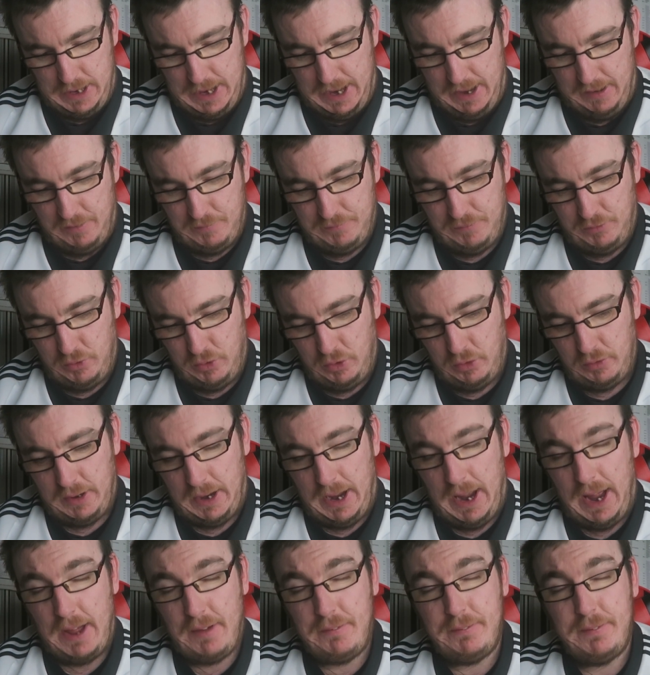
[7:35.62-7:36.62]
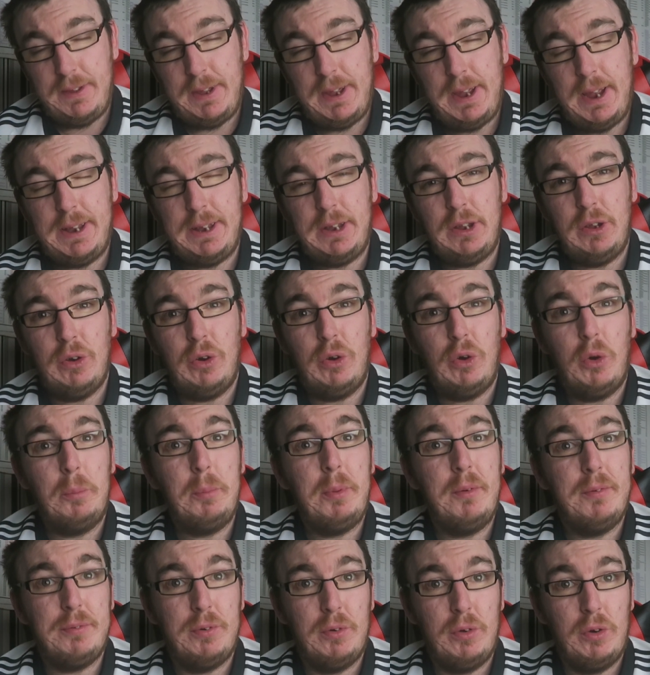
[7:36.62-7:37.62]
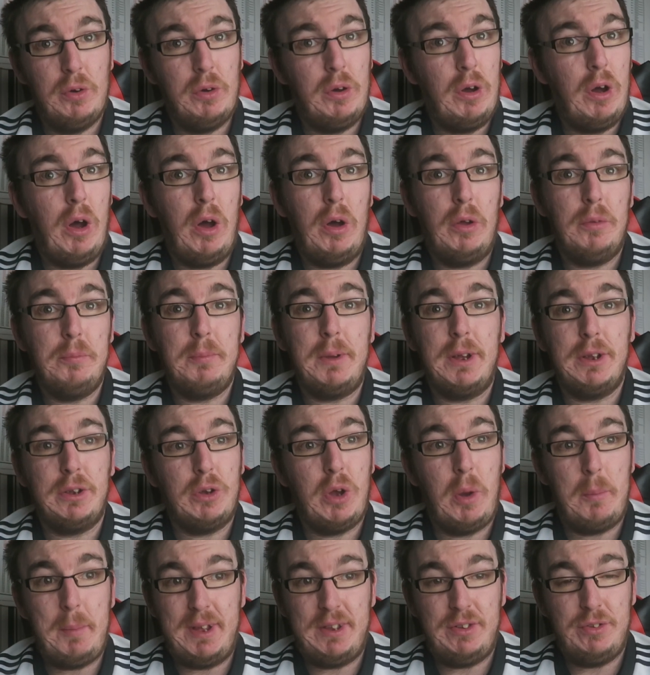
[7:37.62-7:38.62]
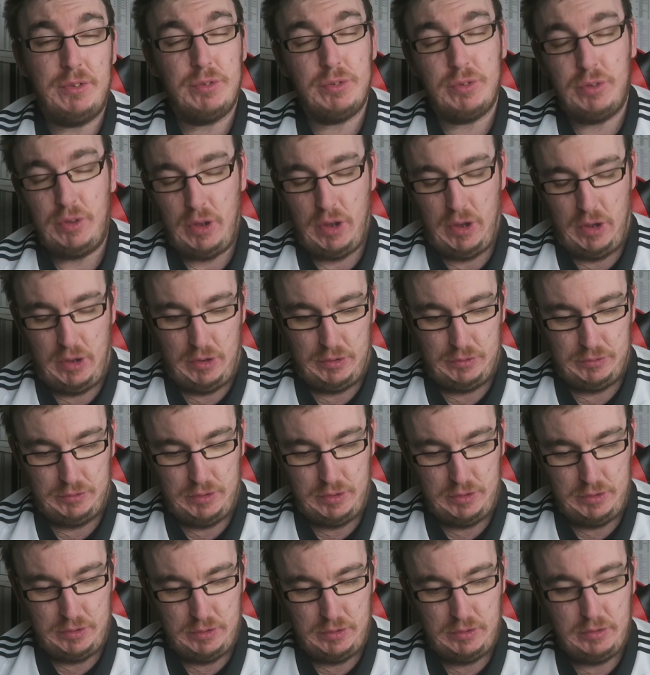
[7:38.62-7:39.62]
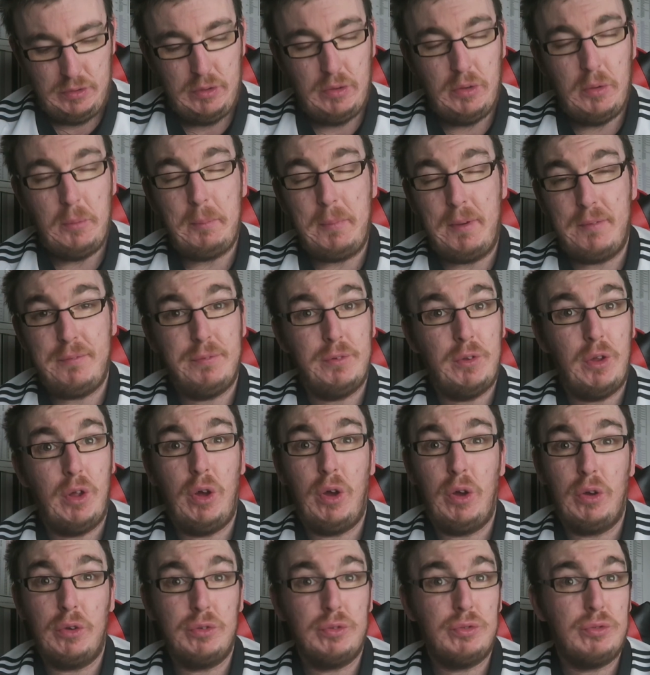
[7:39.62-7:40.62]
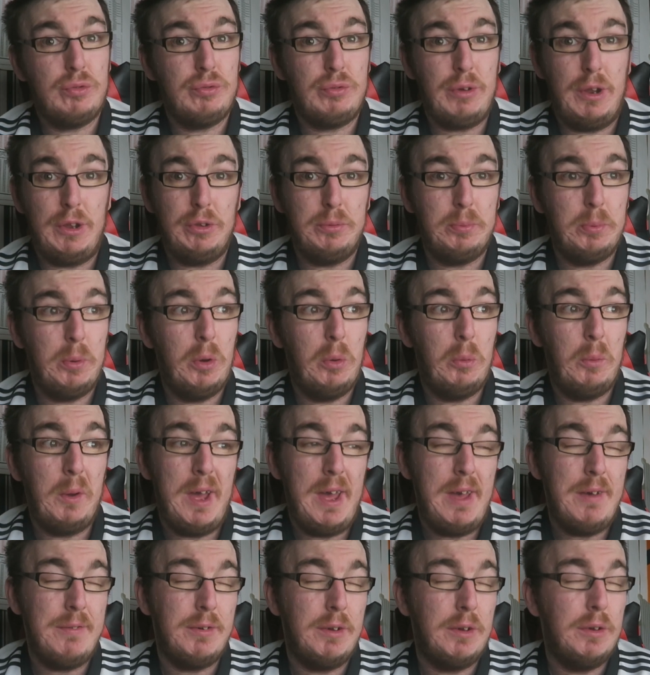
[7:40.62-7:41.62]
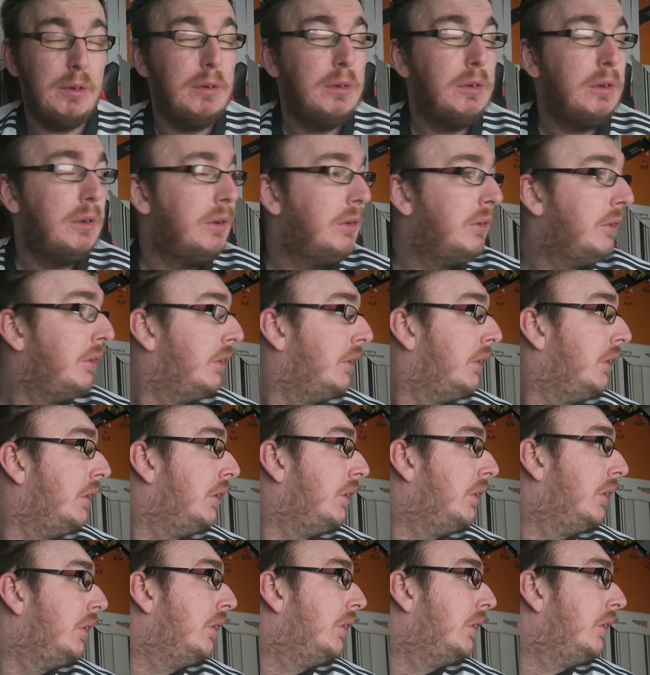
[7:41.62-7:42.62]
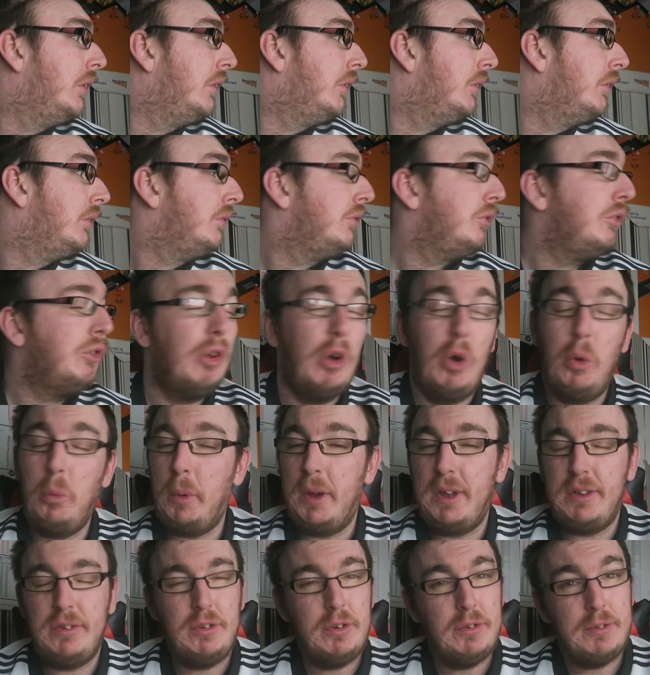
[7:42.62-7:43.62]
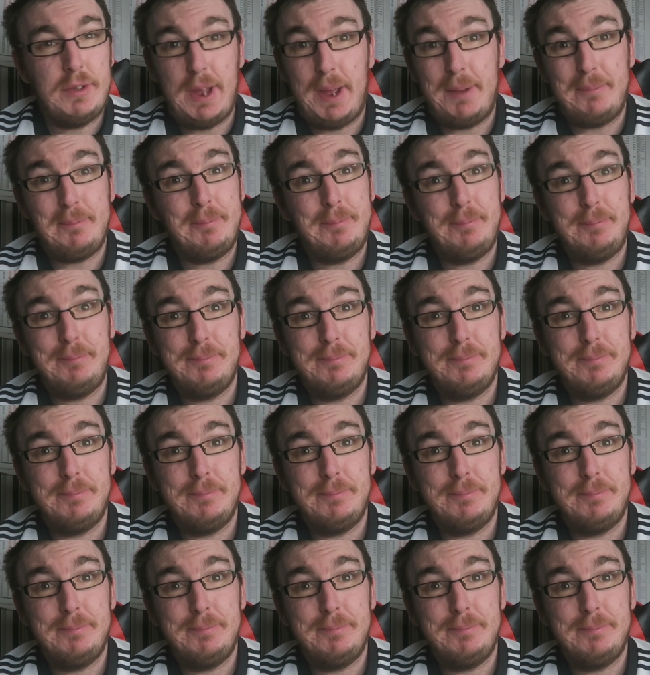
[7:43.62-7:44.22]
I've heard it all before on my comments, on my vlogs, transport, whatever. Don't waste your time.